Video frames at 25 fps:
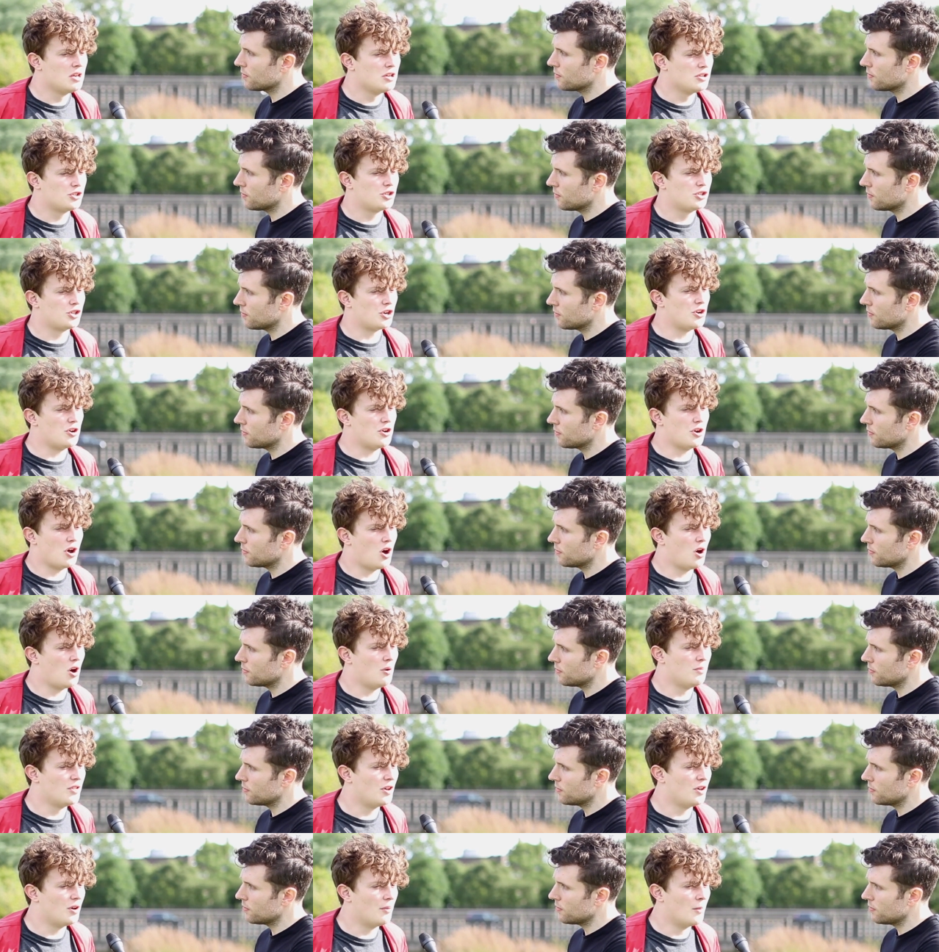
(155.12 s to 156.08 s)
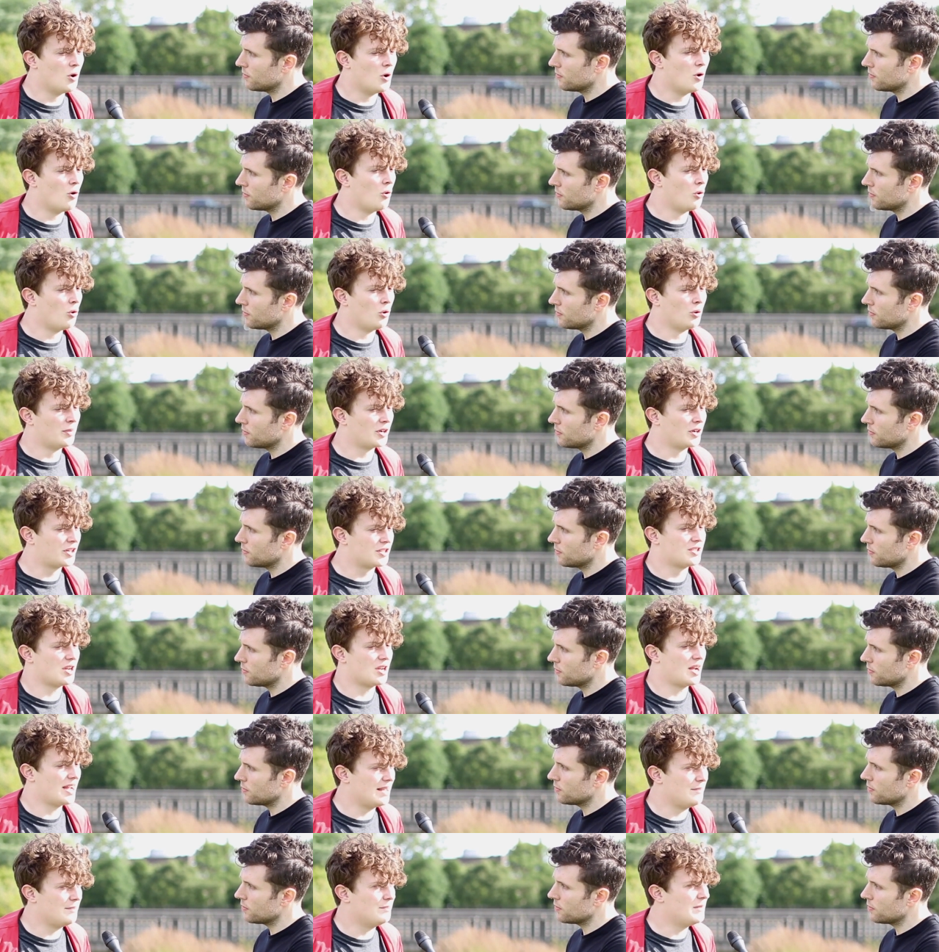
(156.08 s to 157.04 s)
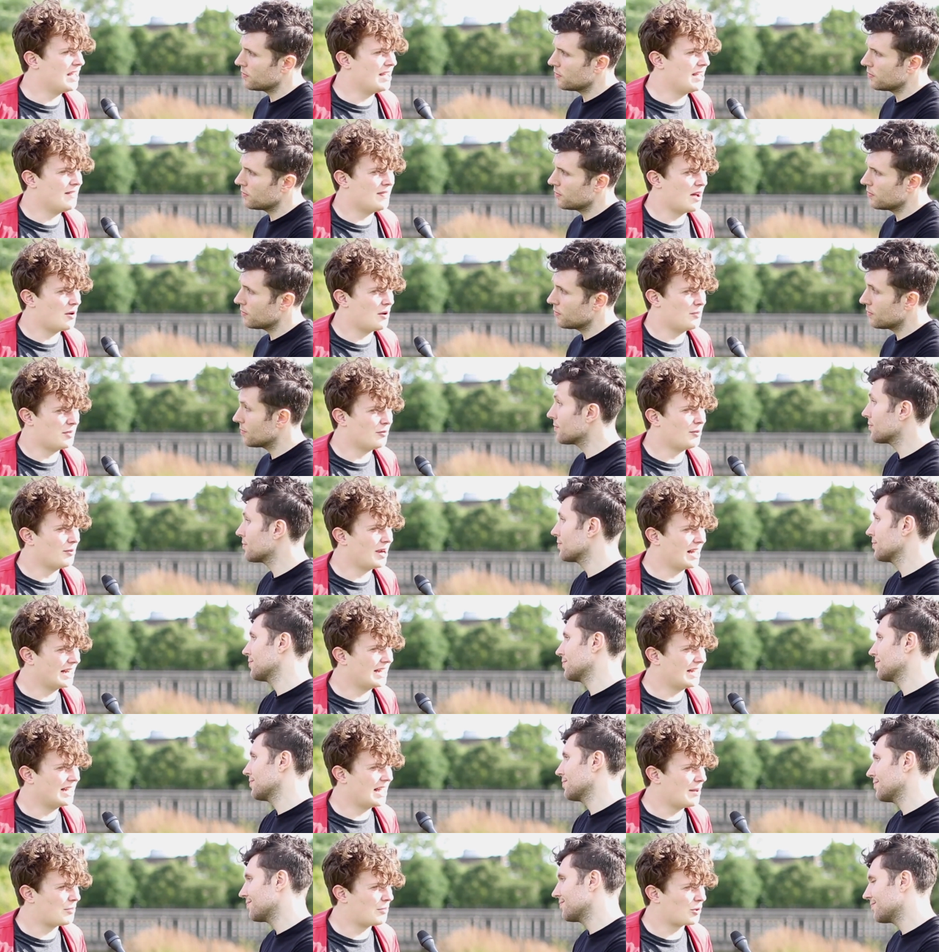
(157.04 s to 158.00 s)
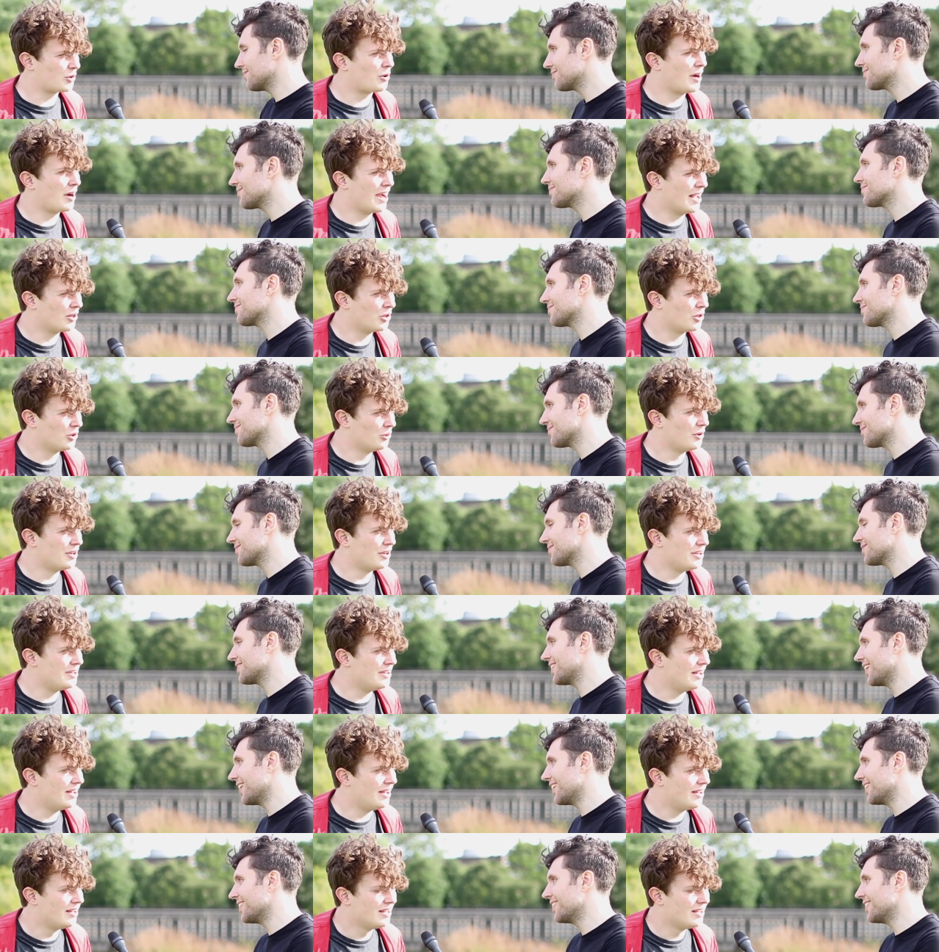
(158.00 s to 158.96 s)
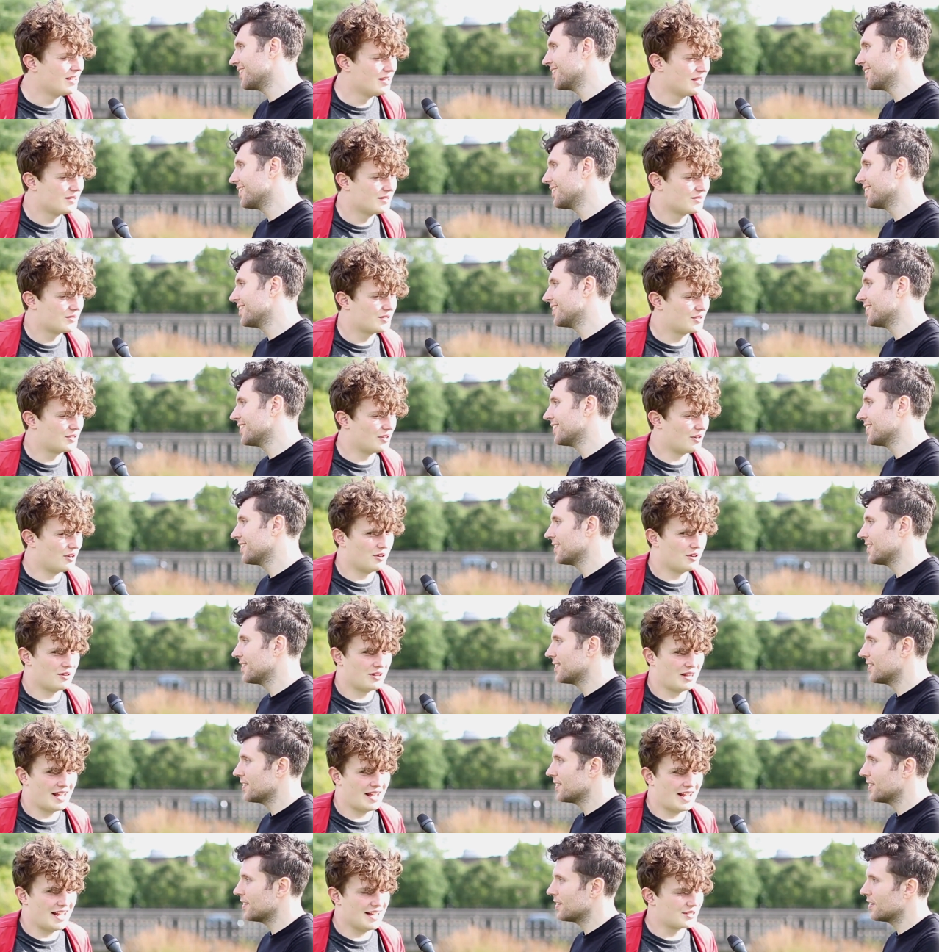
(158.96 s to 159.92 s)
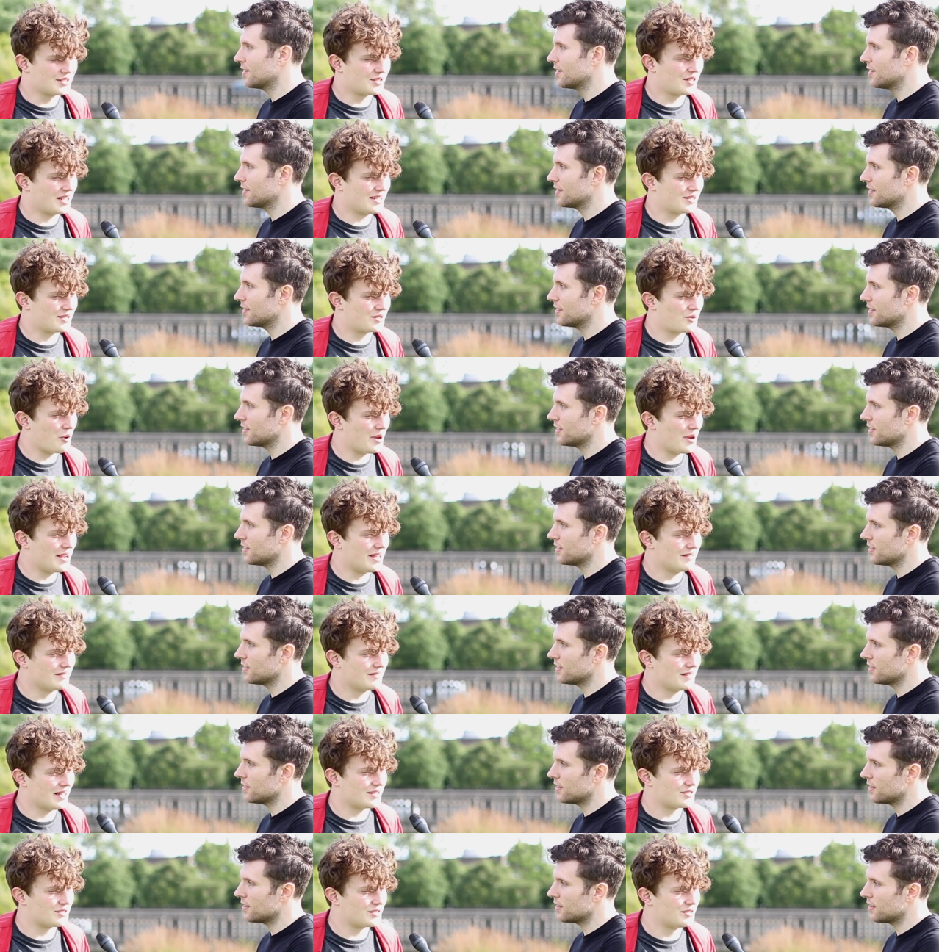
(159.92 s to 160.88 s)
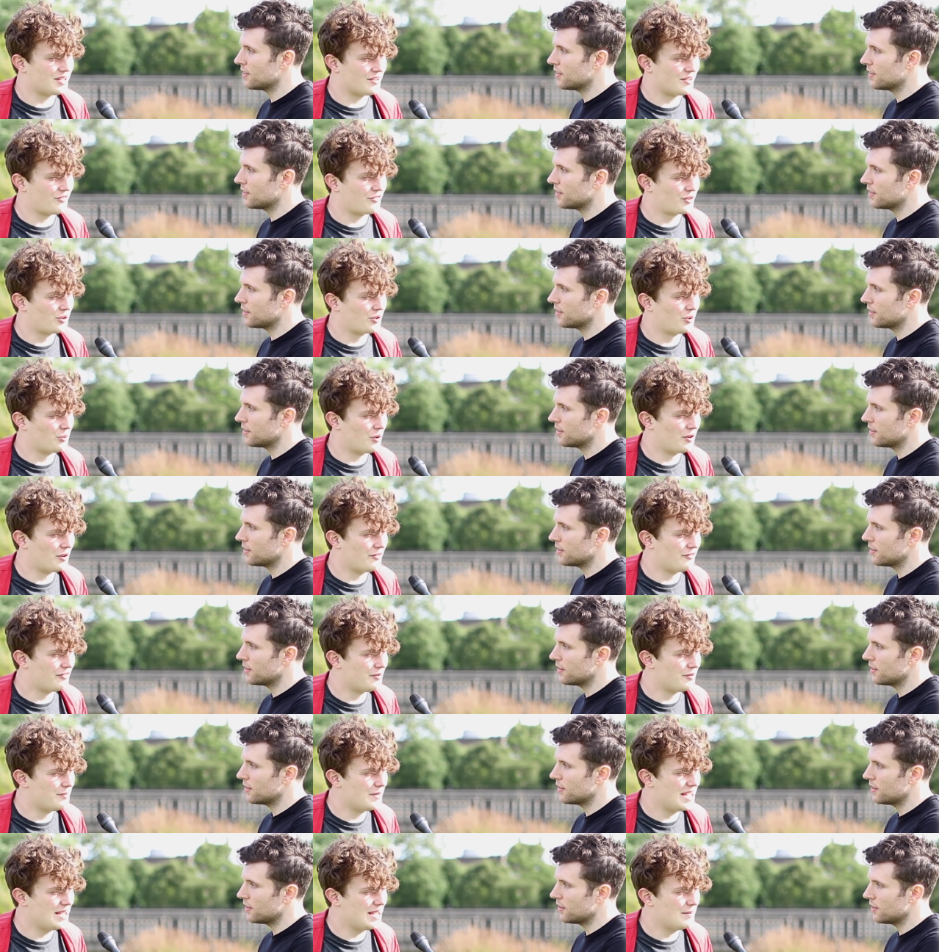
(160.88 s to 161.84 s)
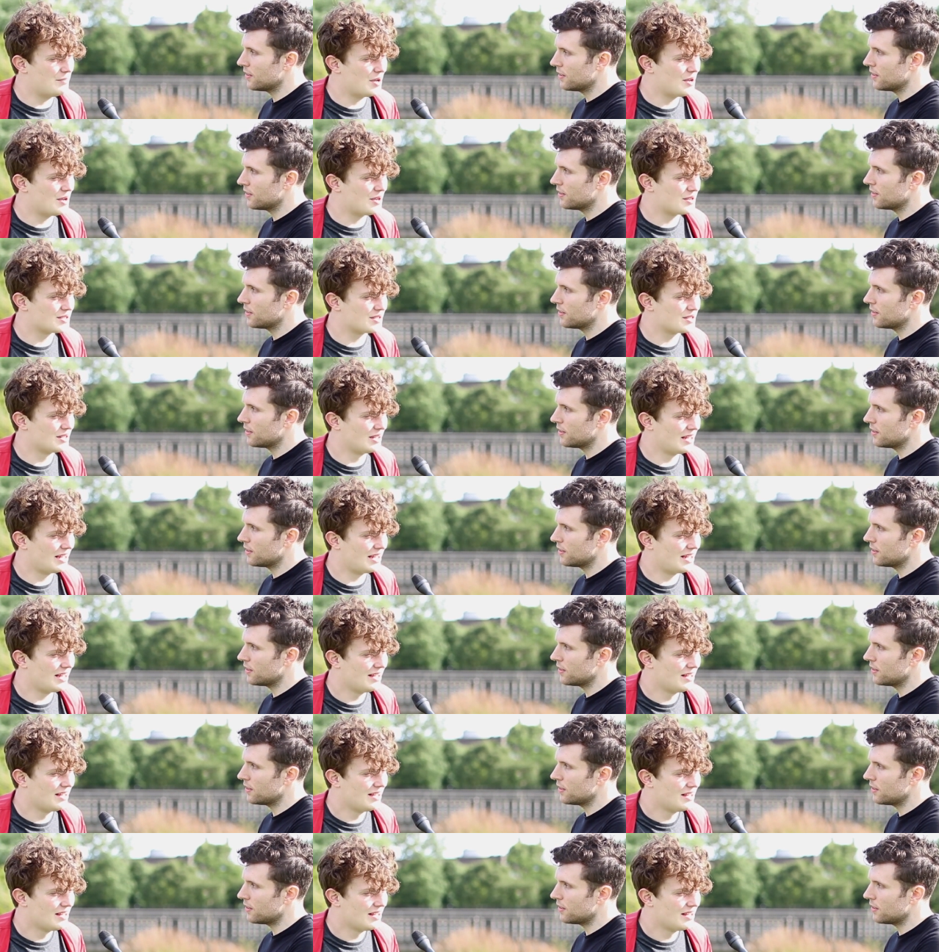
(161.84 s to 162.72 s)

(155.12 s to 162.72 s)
Speaker 1: shouldn't harm them at all because I ain't meat, and that'd be really hypocritical, wouldn't yeah. it? So, like, it's, it's quite, that's a difficult one for me personally.